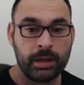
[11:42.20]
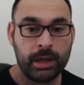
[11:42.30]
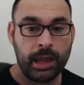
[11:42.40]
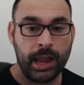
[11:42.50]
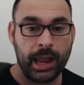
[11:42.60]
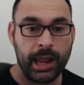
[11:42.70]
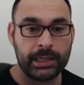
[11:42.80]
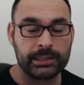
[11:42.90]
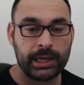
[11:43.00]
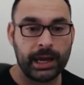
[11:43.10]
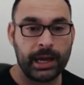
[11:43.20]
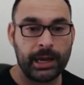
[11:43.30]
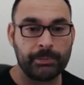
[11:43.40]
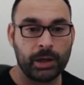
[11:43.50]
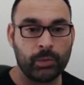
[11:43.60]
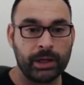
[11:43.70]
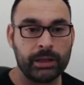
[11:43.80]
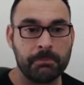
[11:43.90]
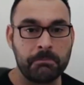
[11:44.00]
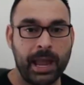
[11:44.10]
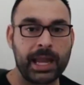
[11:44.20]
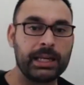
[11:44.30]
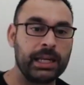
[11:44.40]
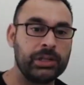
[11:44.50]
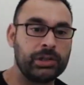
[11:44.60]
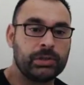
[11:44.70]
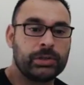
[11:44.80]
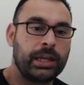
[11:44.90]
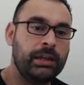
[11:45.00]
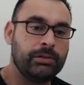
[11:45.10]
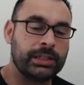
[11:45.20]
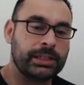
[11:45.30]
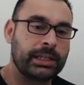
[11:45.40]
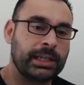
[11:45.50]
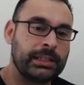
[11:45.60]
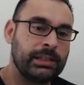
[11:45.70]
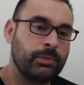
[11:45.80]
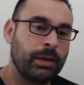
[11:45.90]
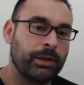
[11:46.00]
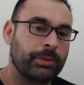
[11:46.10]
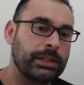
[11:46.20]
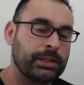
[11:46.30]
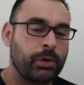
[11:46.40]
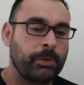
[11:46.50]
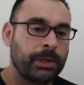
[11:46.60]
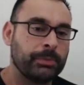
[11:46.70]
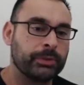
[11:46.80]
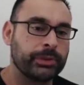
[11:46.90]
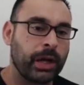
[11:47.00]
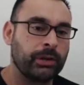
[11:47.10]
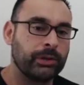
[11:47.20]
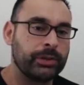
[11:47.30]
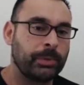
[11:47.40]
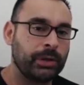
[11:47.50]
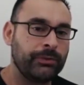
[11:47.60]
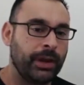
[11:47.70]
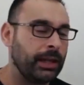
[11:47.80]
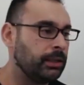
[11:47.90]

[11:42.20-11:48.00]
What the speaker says: And one of the main issues here is this is one of the reasons why people don't lose body fat.